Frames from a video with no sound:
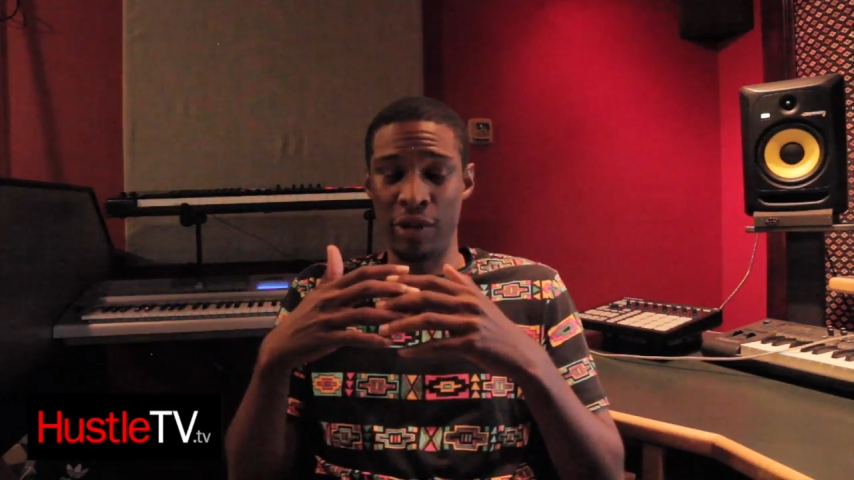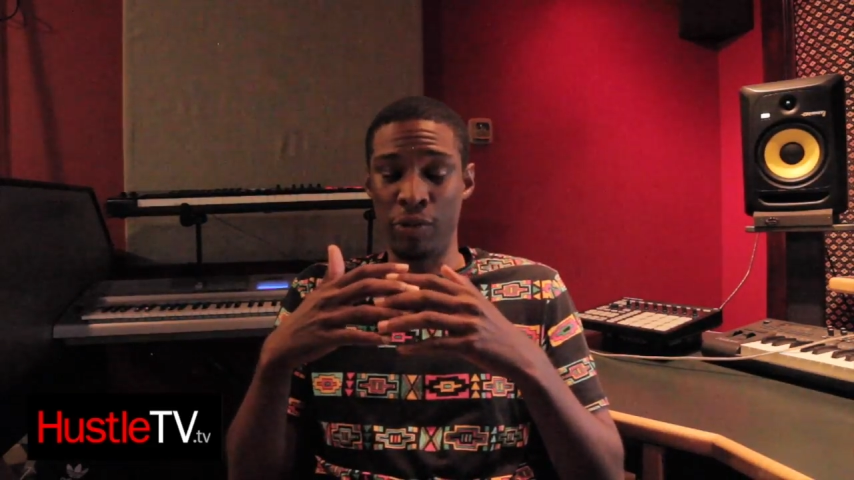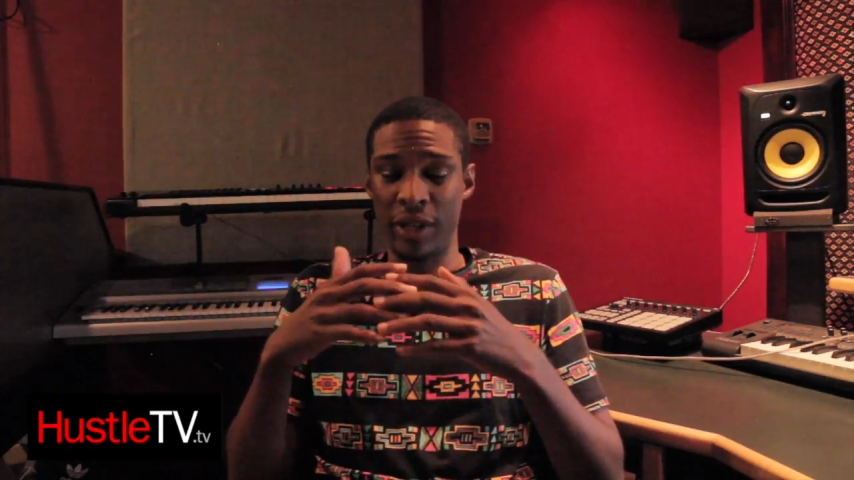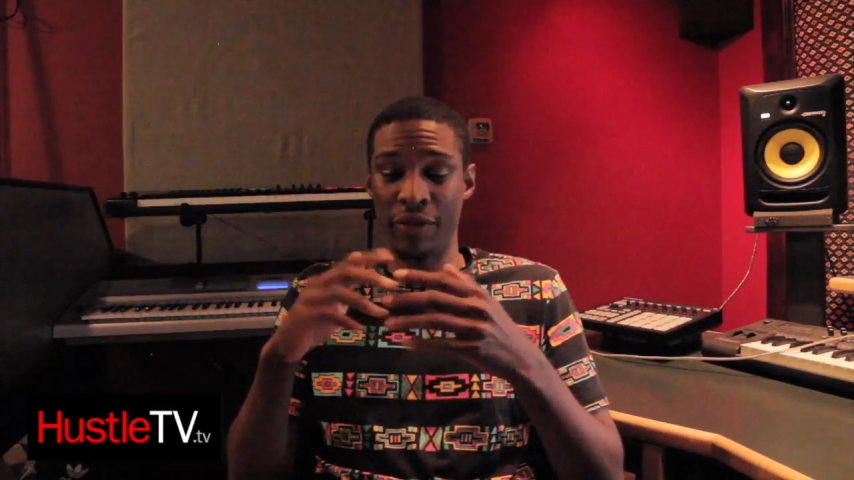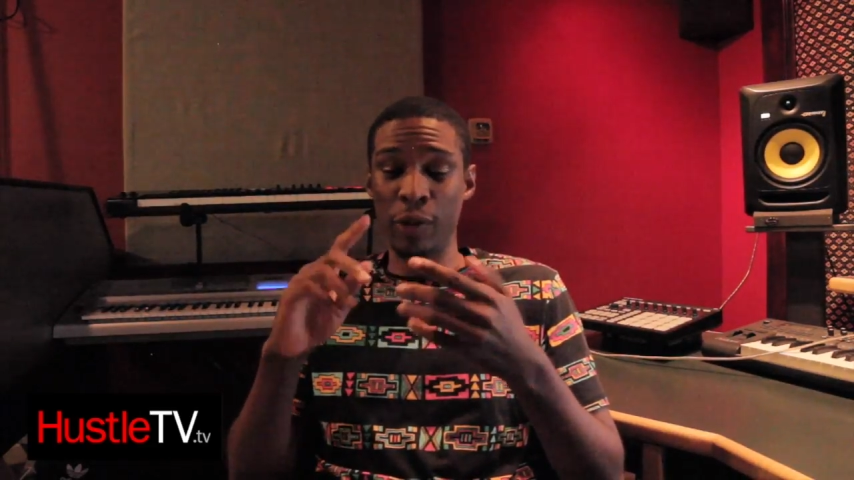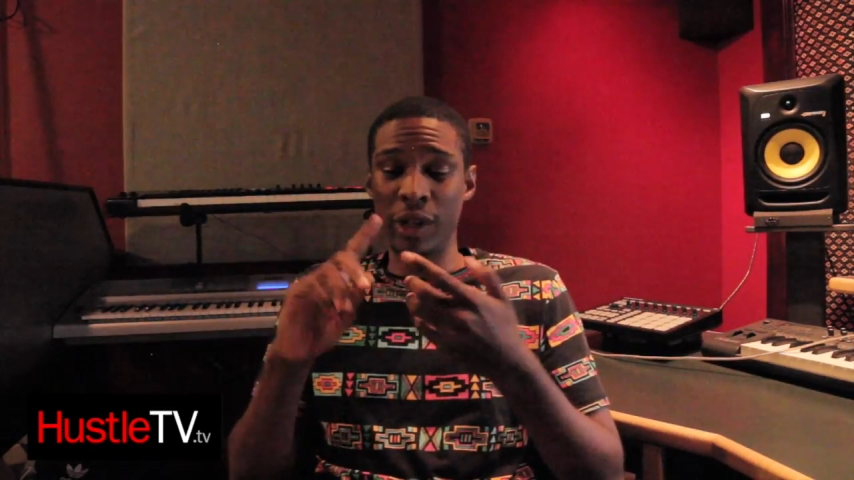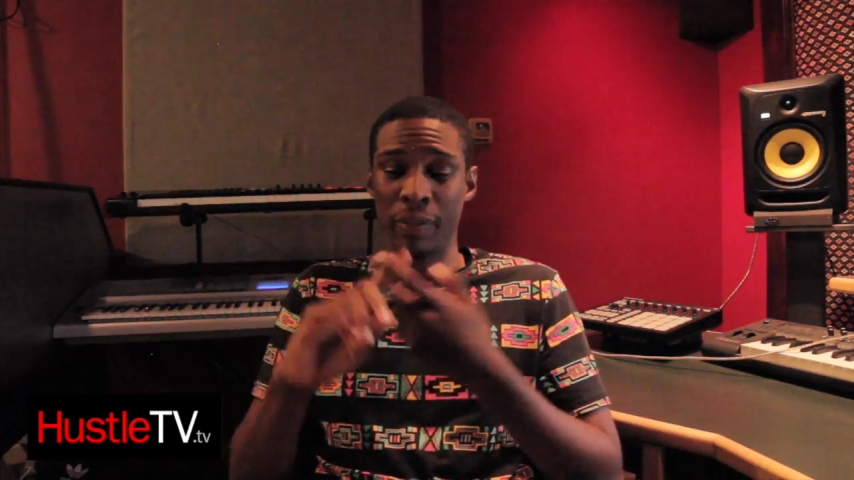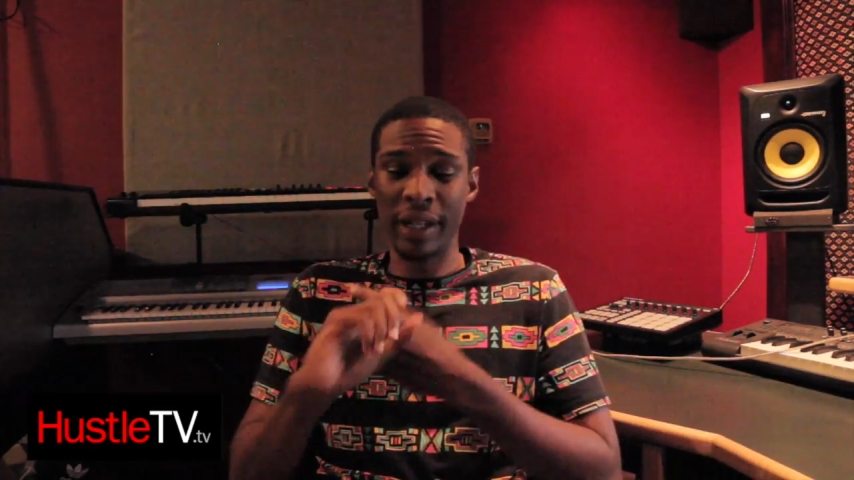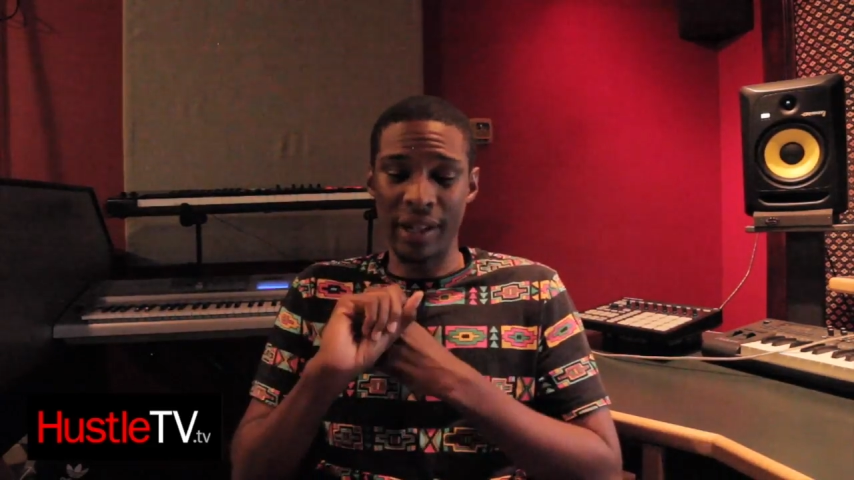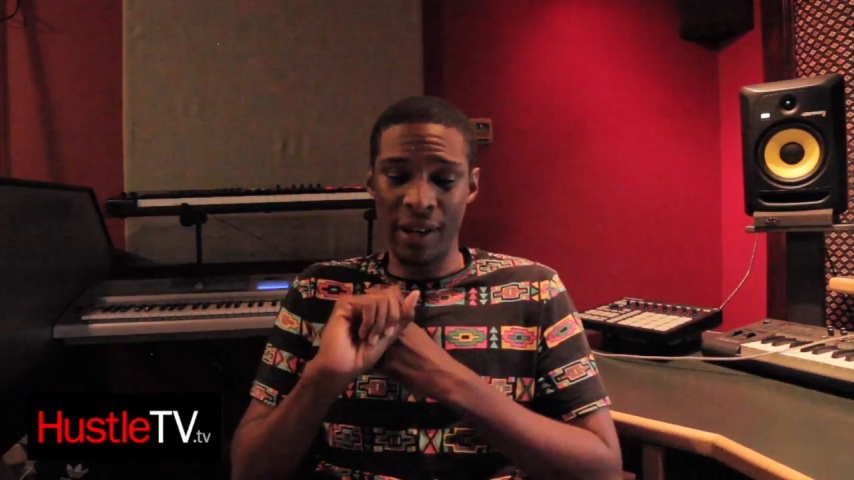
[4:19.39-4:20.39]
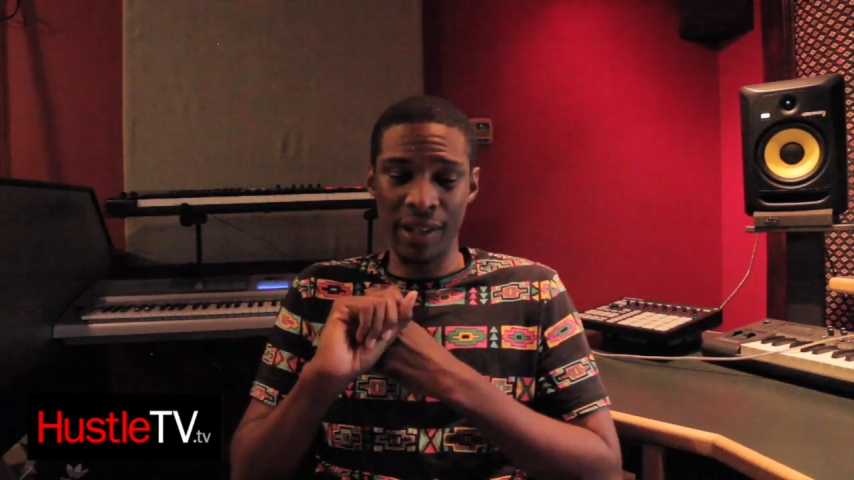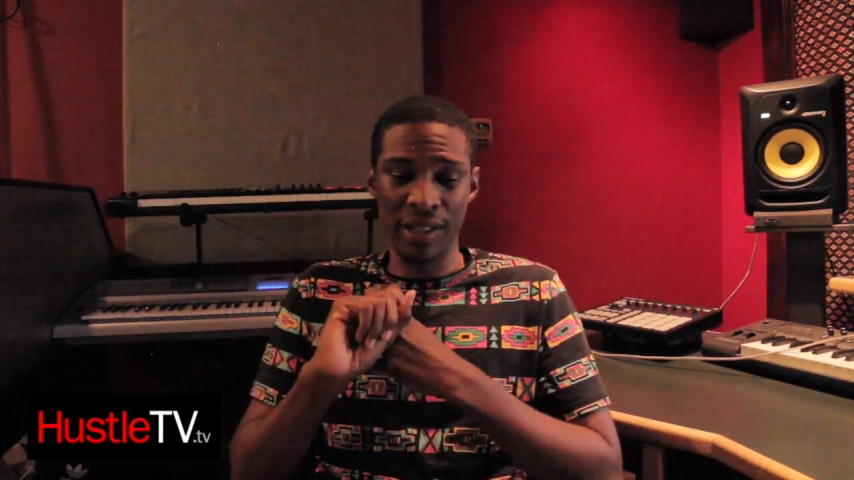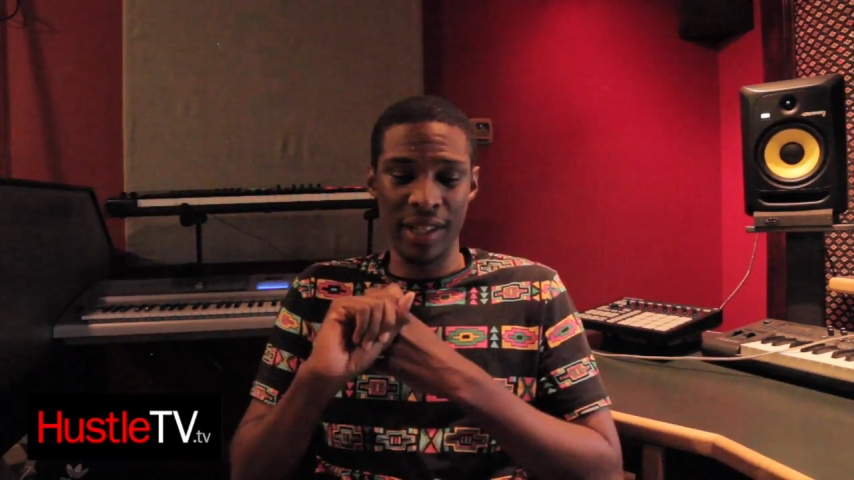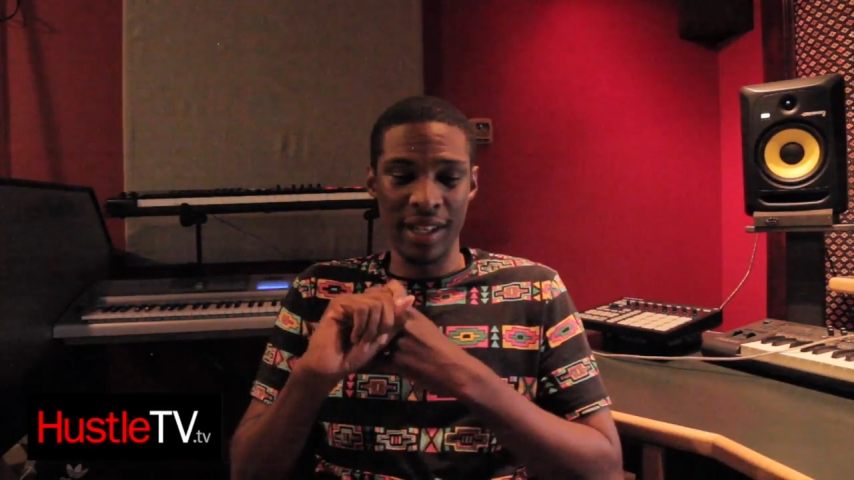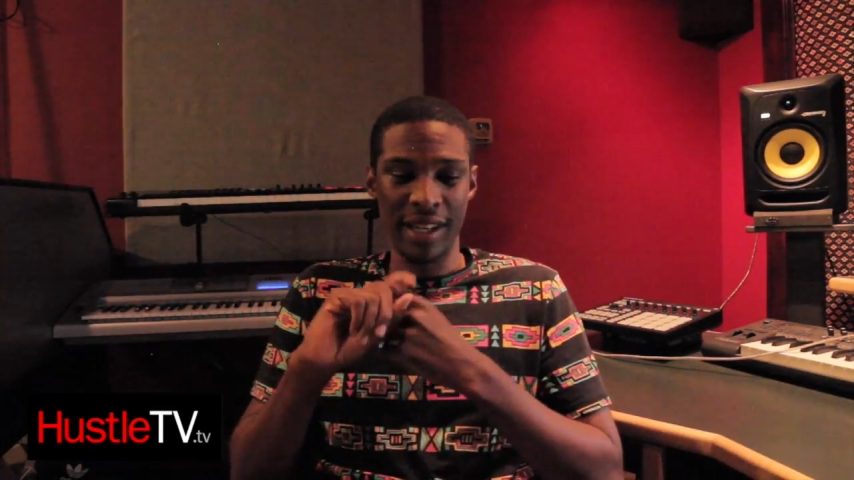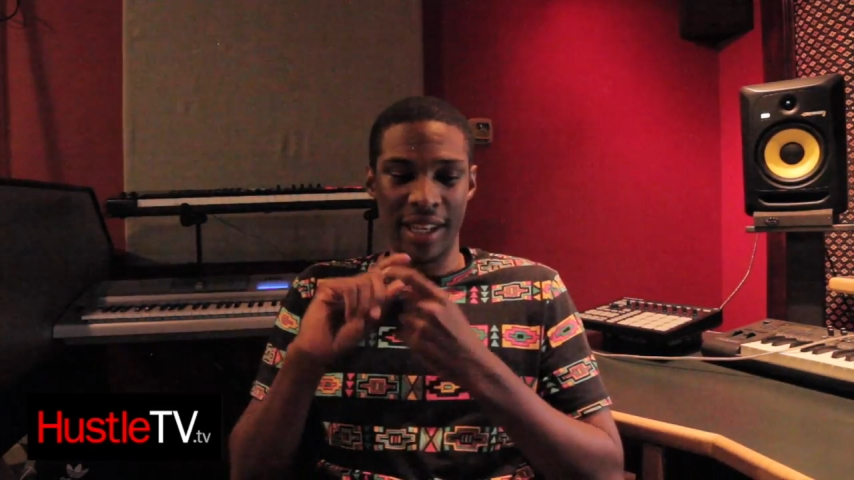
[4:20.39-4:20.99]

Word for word: you, if you want to be an artist,